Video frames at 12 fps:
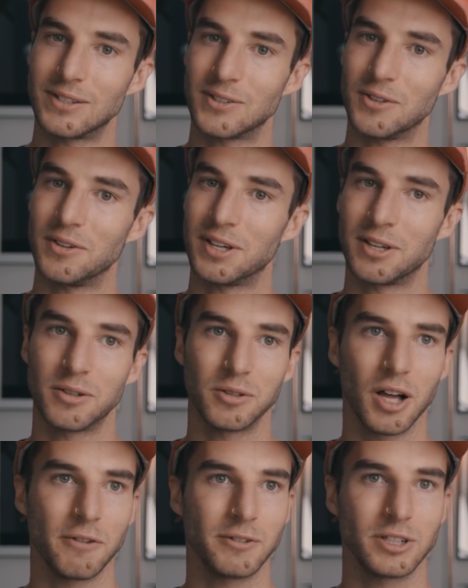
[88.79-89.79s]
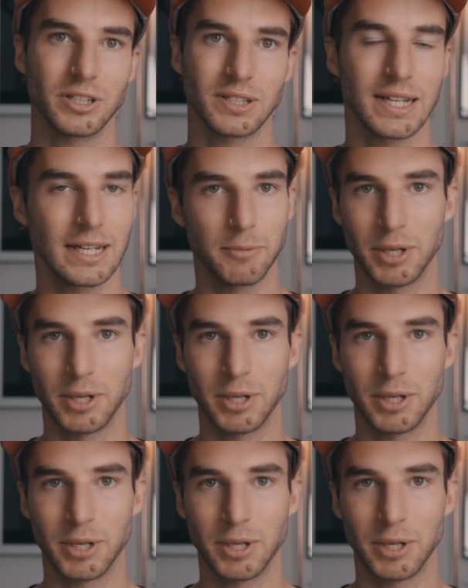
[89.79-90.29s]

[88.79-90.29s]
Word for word: So he'll often just take a